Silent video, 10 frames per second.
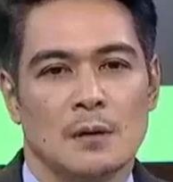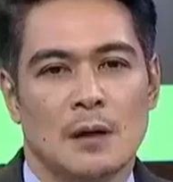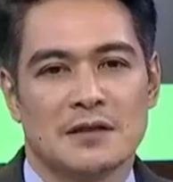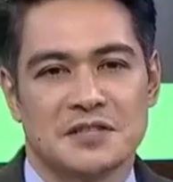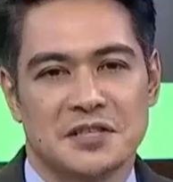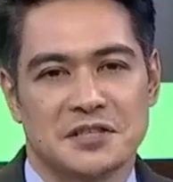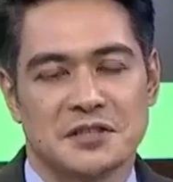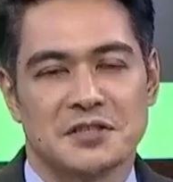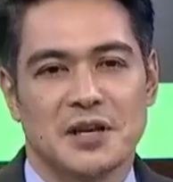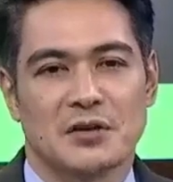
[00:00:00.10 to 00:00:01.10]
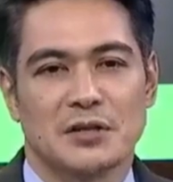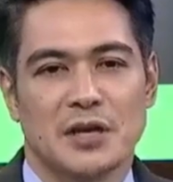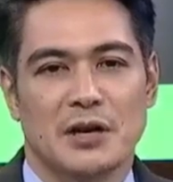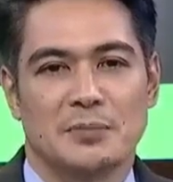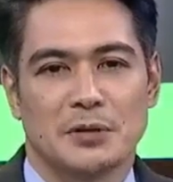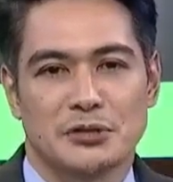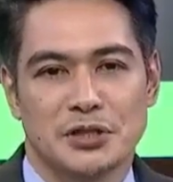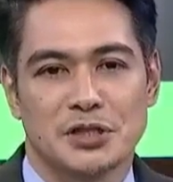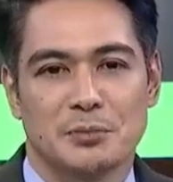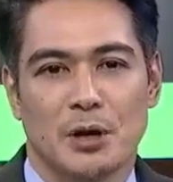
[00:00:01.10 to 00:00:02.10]
Assistant Secretary
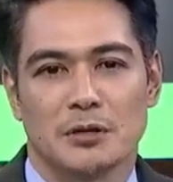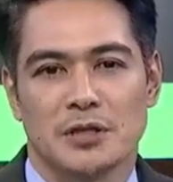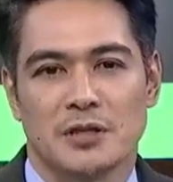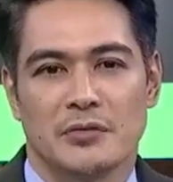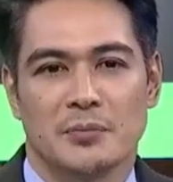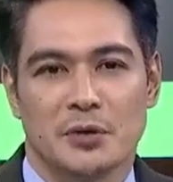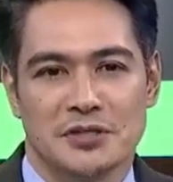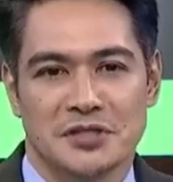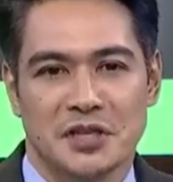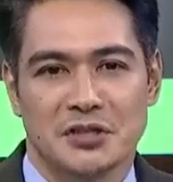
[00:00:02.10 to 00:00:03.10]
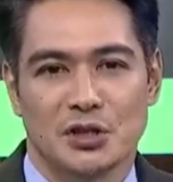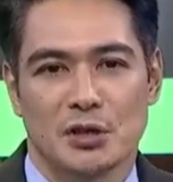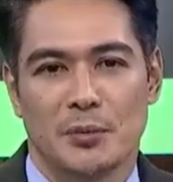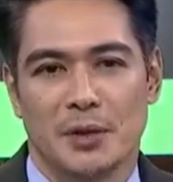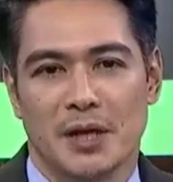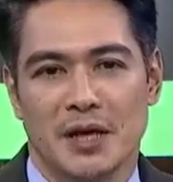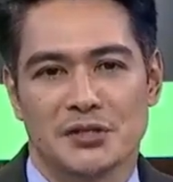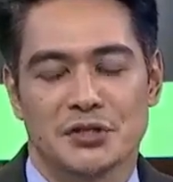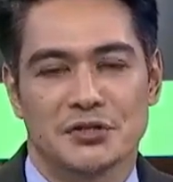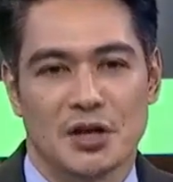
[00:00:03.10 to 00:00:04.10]
Patricia Martin of the Presidential
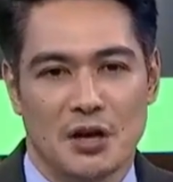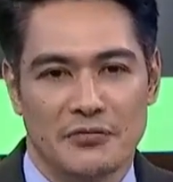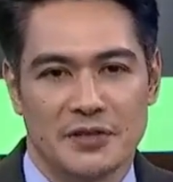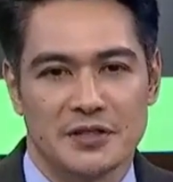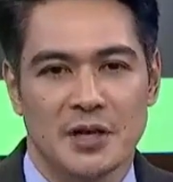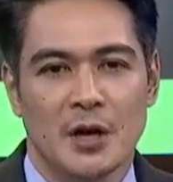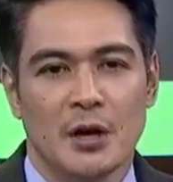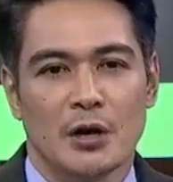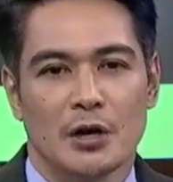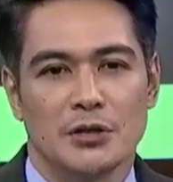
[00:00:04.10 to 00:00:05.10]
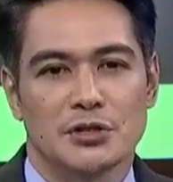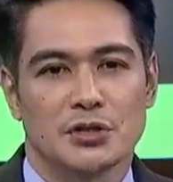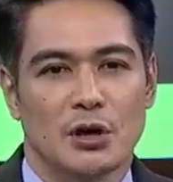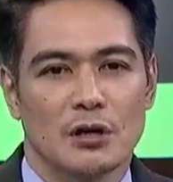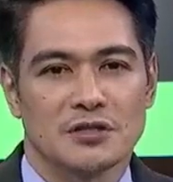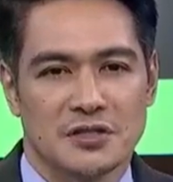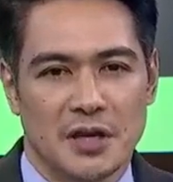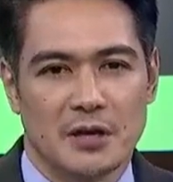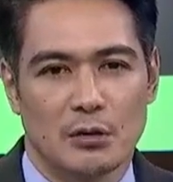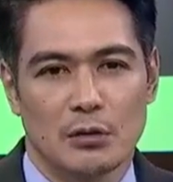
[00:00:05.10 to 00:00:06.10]
Communications Office urged all
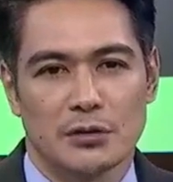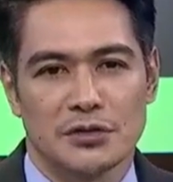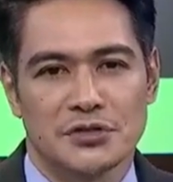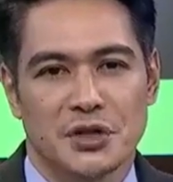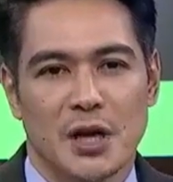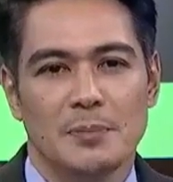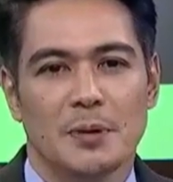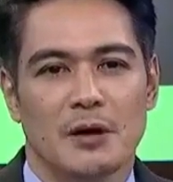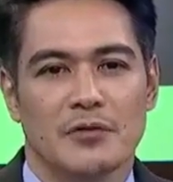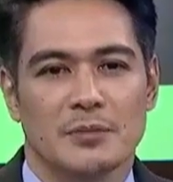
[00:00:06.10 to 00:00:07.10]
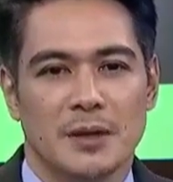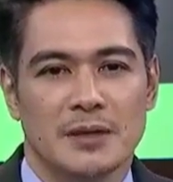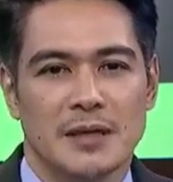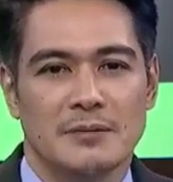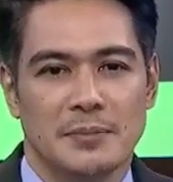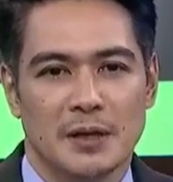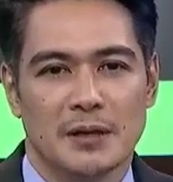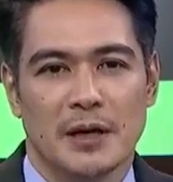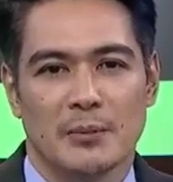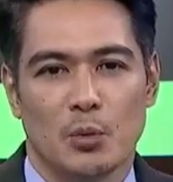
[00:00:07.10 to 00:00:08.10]
stakeholders to help government in
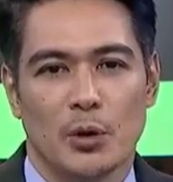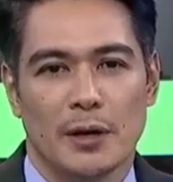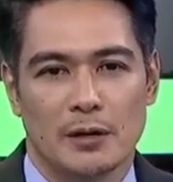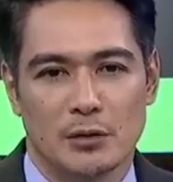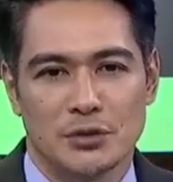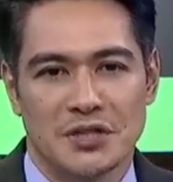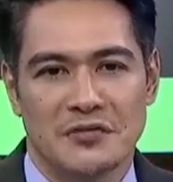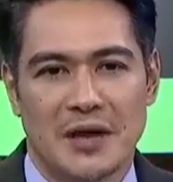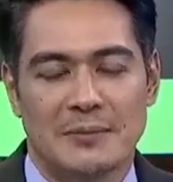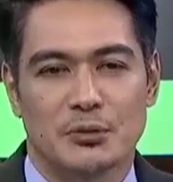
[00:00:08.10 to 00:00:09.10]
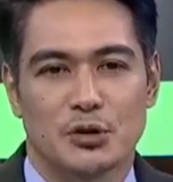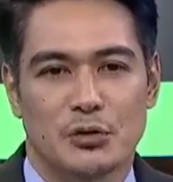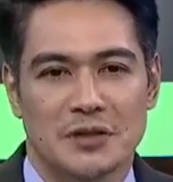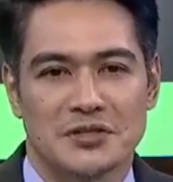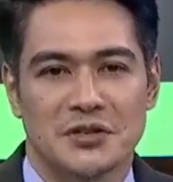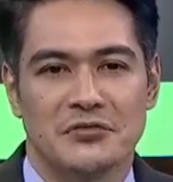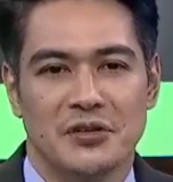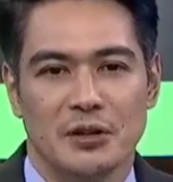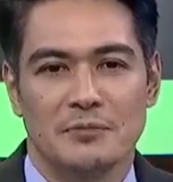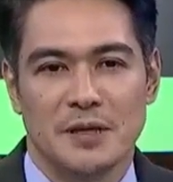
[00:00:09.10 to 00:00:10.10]
building a more inclusive and progressive
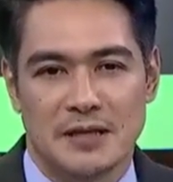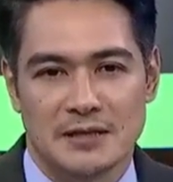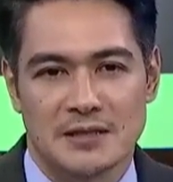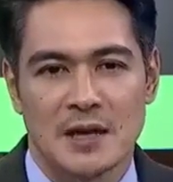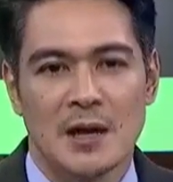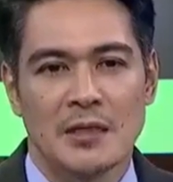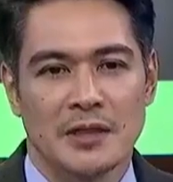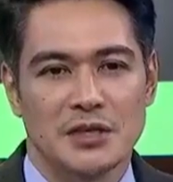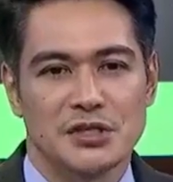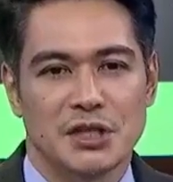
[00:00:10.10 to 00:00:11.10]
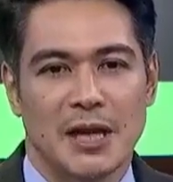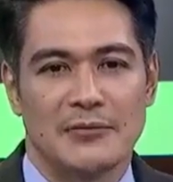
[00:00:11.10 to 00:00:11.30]
Philippines. This she